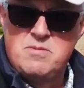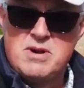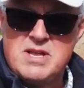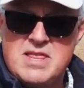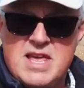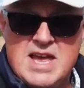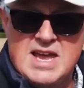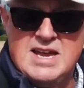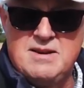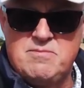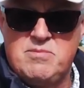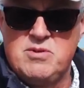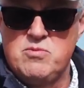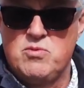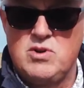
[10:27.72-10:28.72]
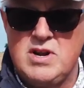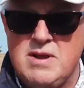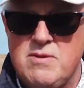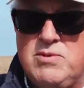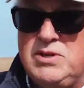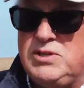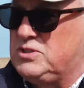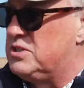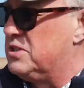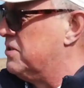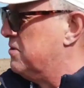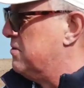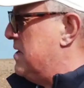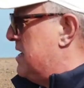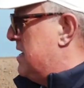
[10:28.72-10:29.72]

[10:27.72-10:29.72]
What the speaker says: by that. But what I will do